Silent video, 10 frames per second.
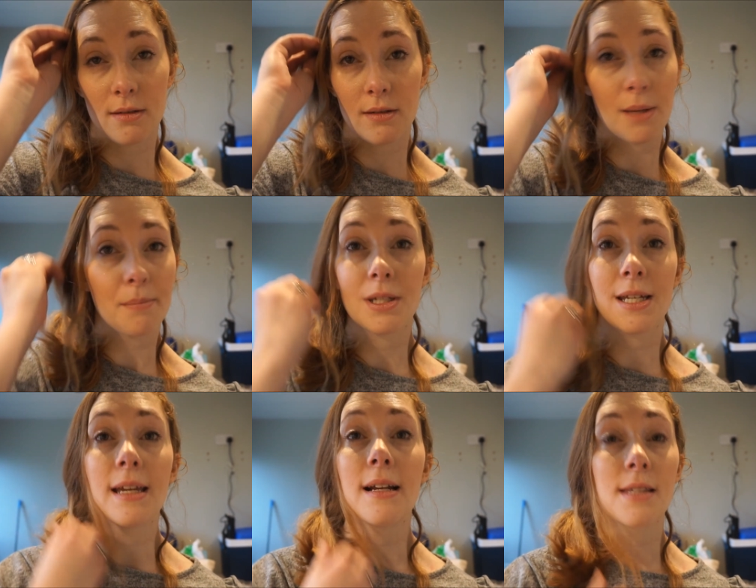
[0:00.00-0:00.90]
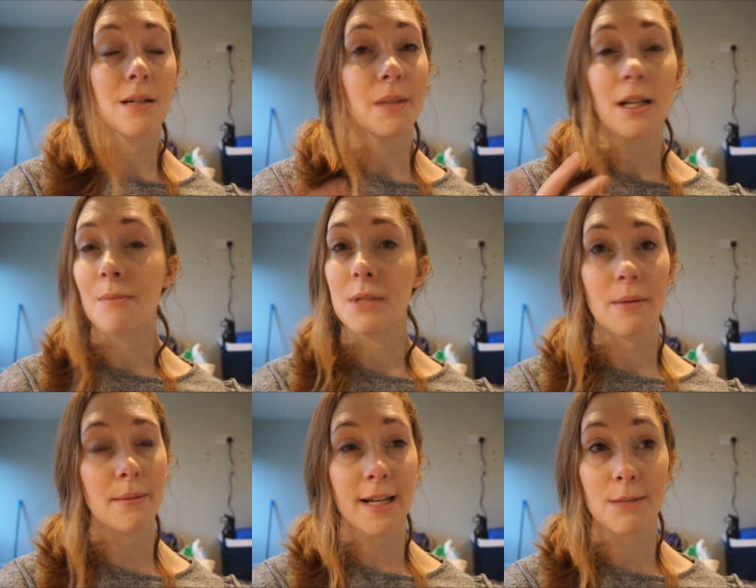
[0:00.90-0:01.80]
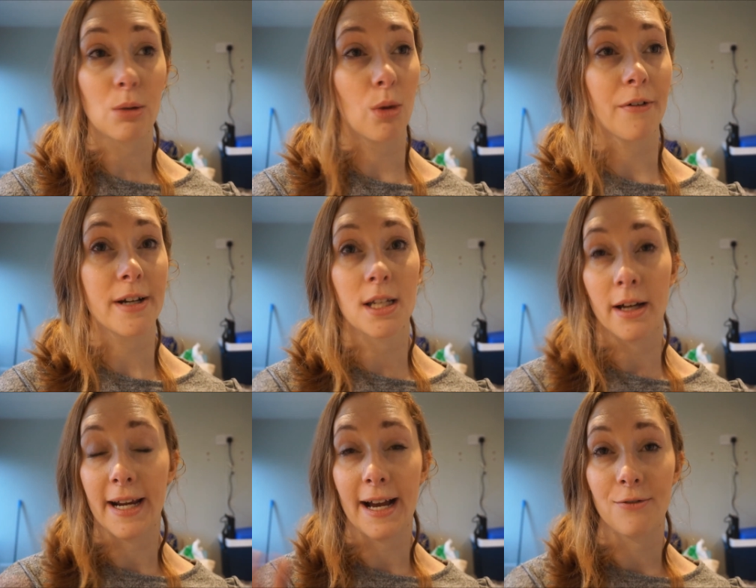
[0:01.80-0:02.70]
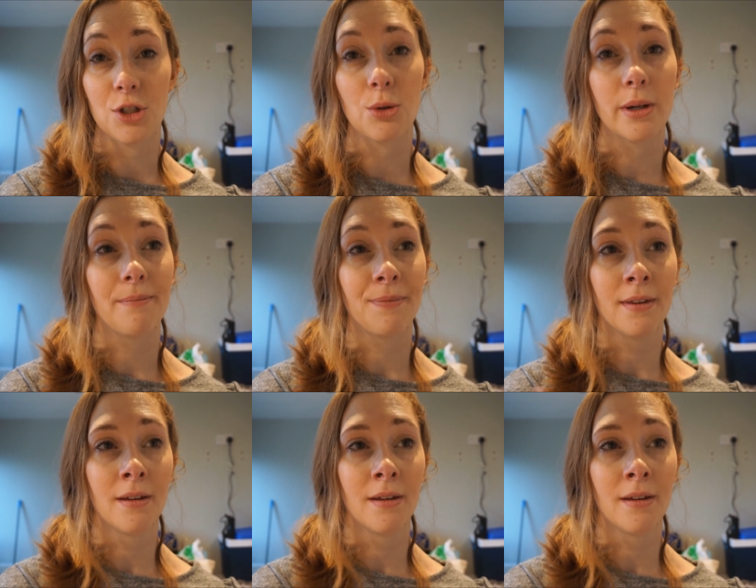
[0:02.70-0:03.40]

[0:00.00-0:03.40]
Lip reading: somebody and something comes up that makes me worried, I have to